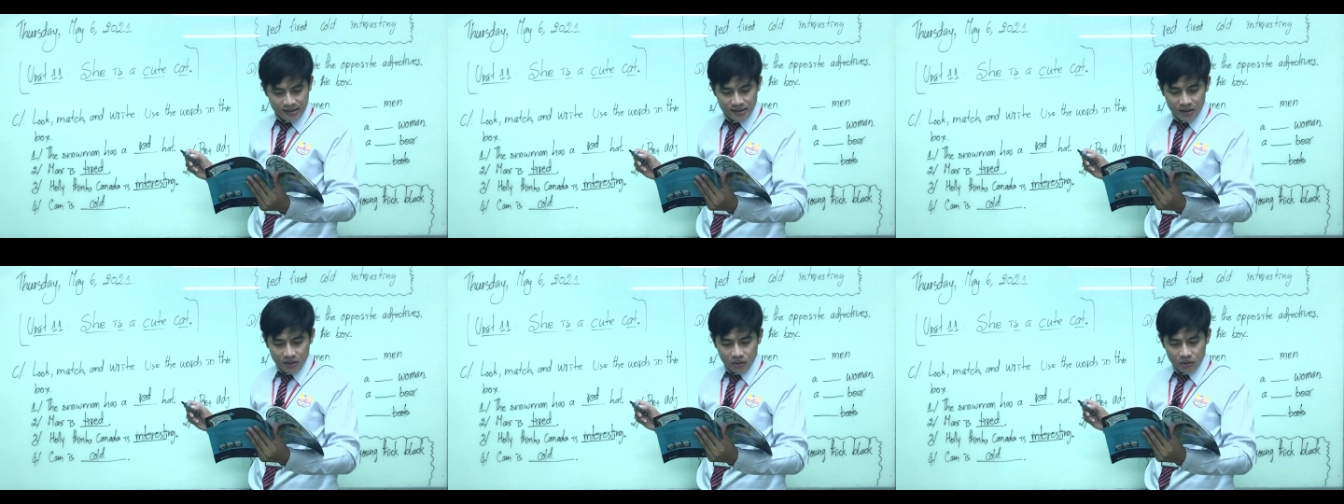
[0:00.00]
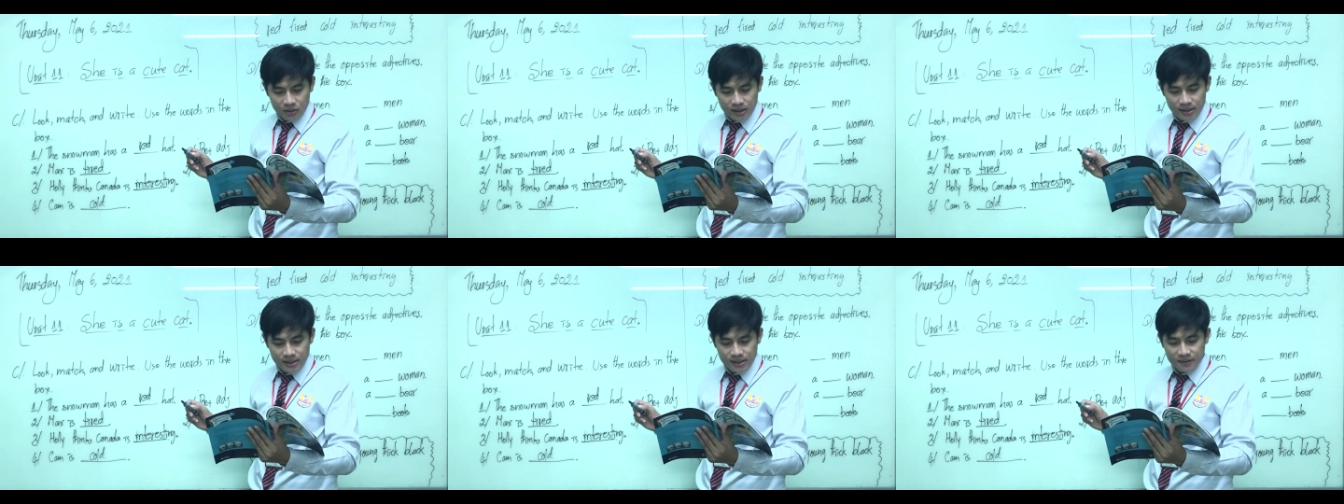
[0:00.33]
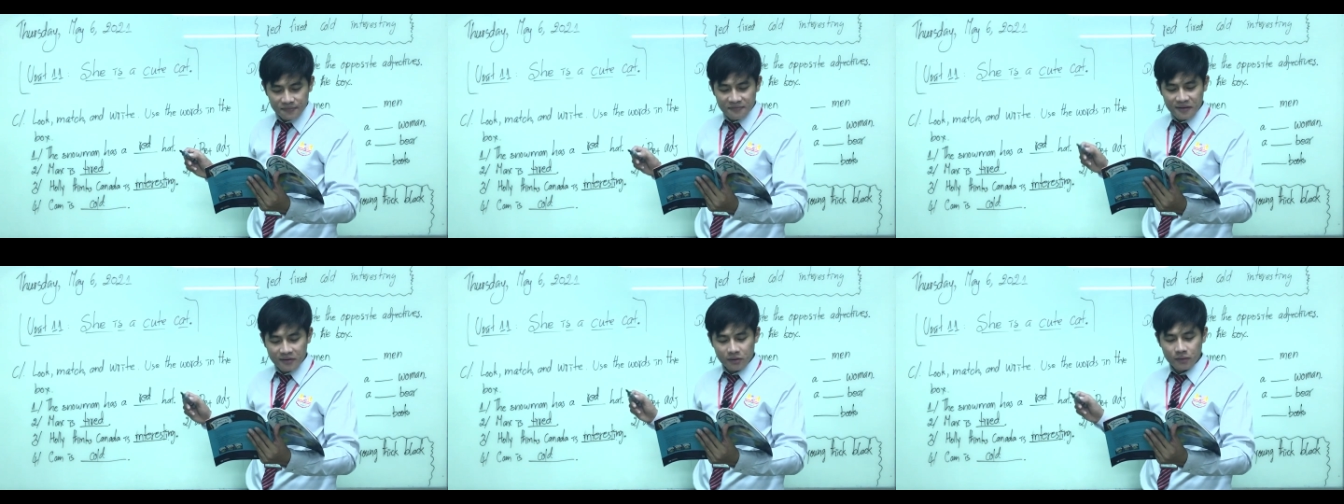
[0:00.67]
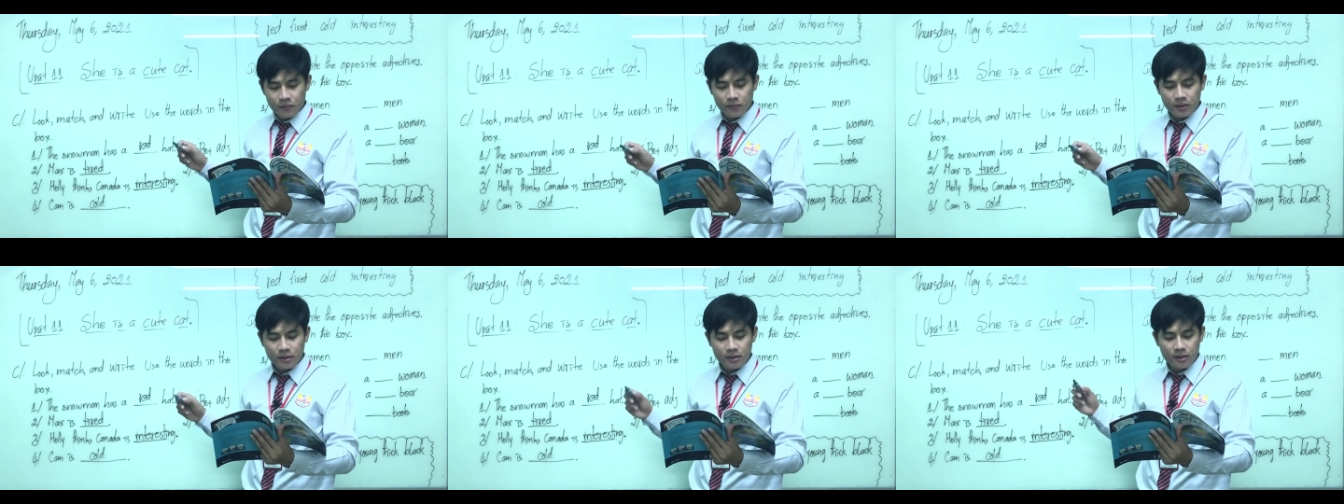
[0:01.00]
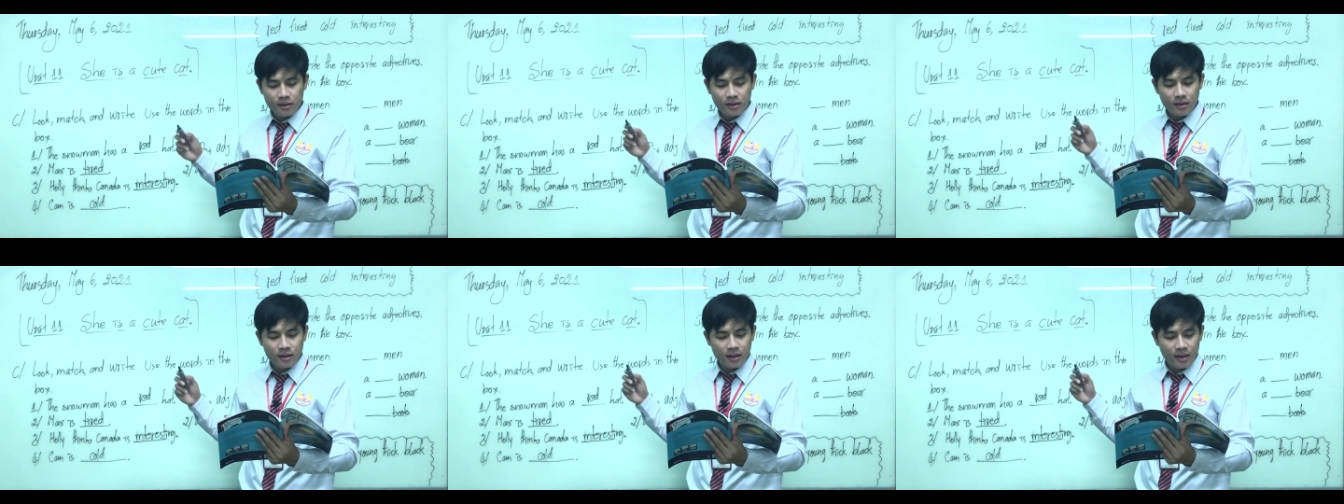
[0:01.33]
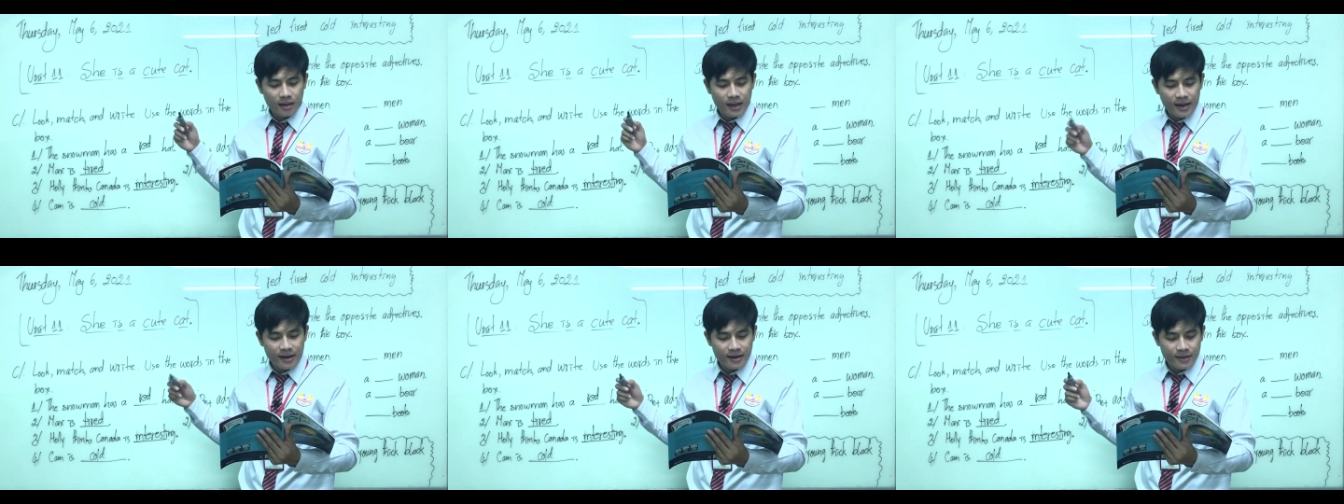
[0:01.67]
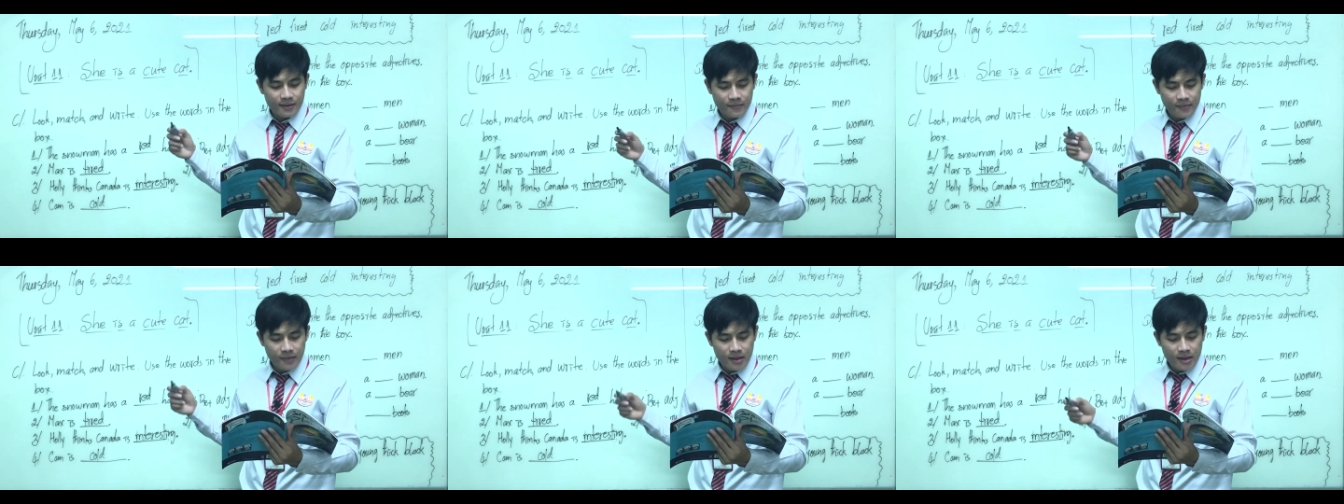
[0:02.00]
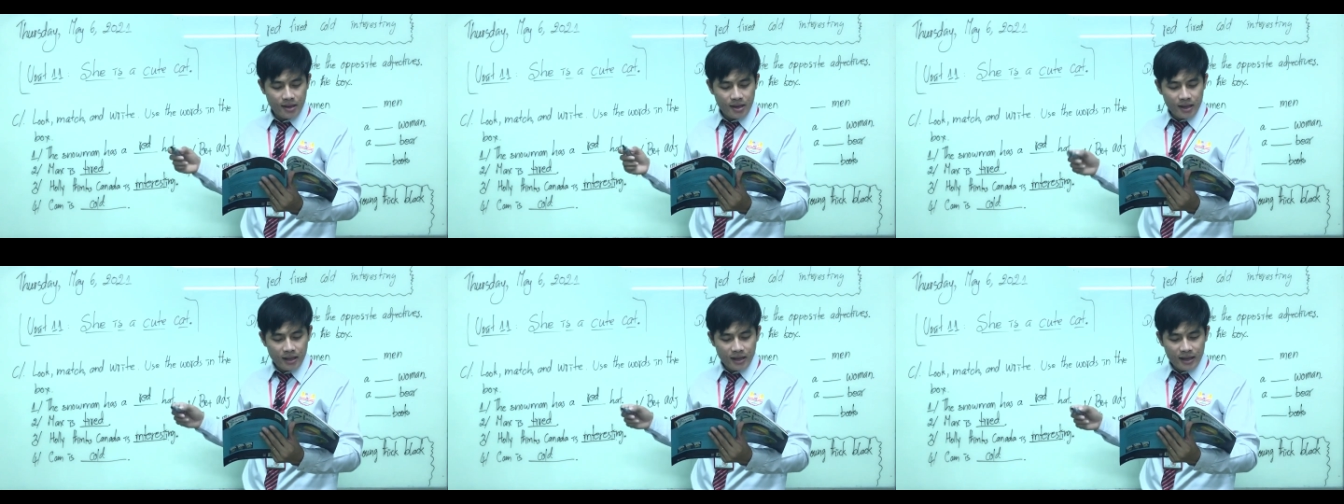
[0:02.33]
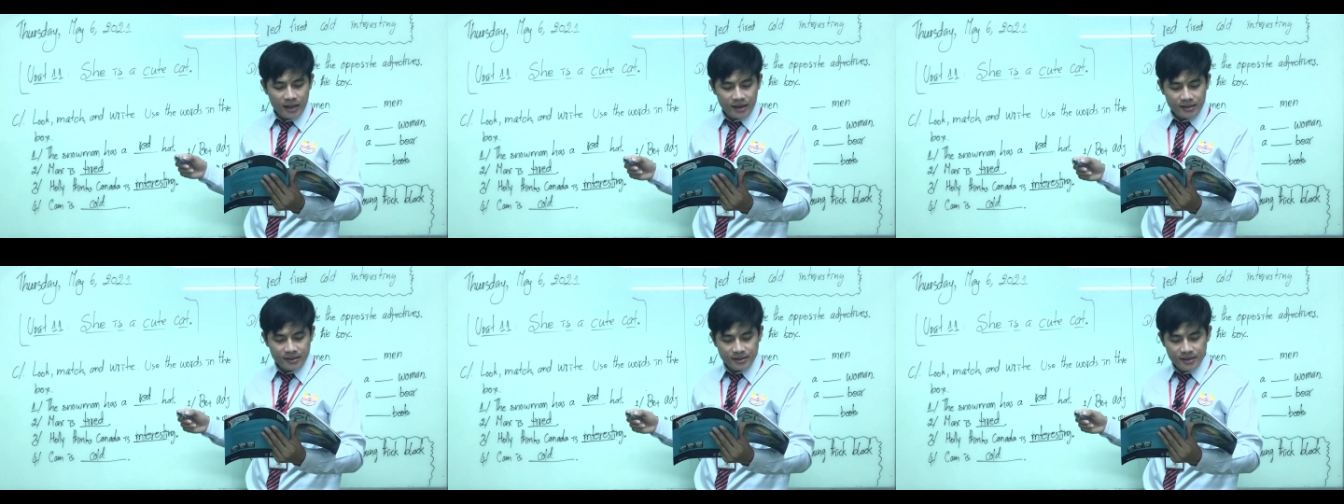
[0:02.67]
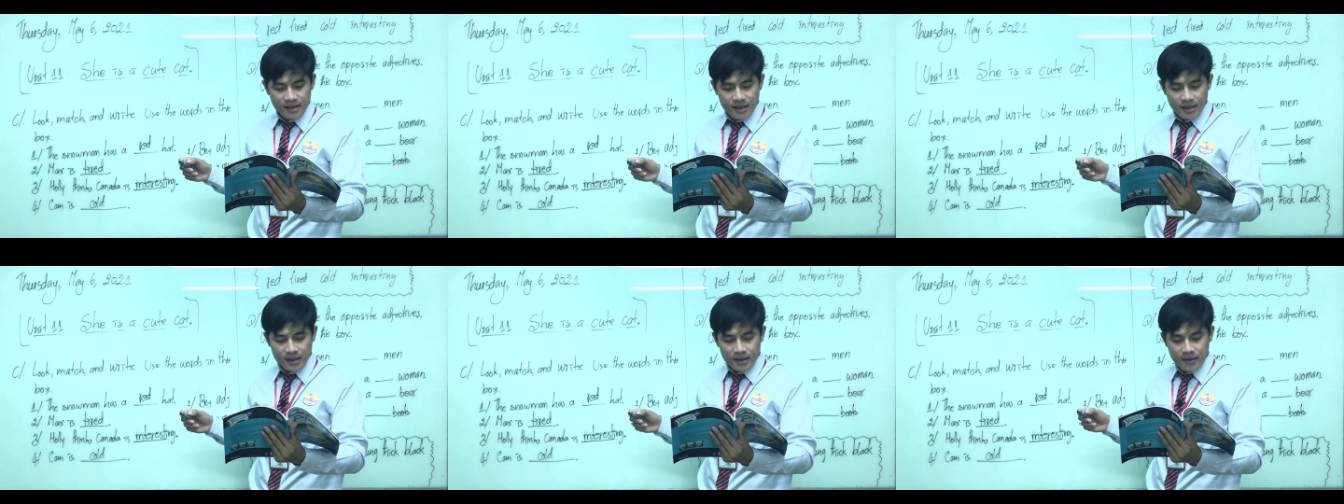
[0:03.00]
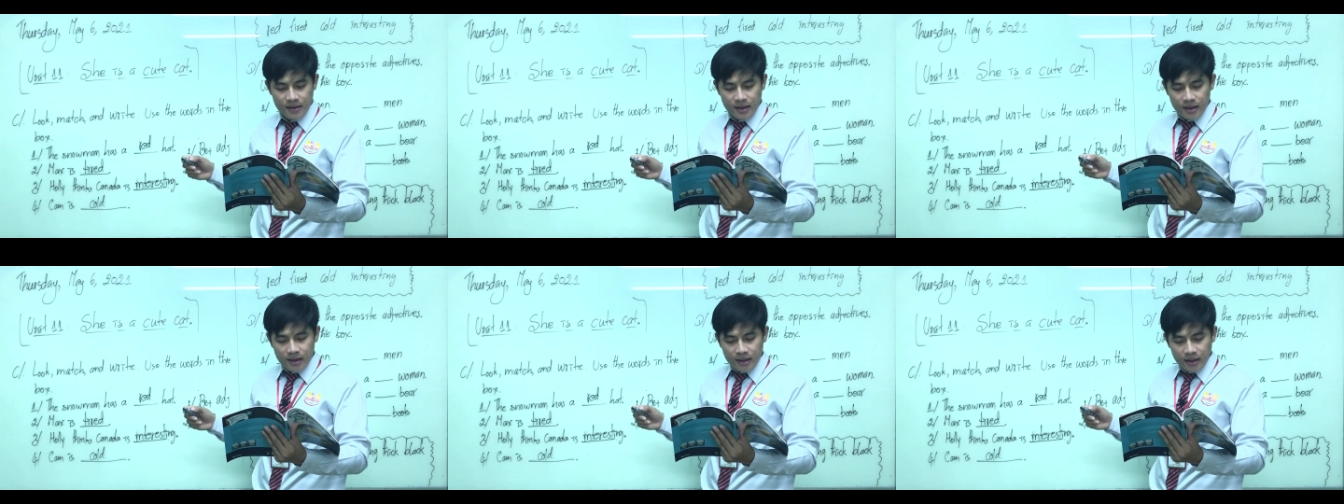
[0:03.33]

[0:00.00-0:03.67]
So this is this with uh, letter, letter C,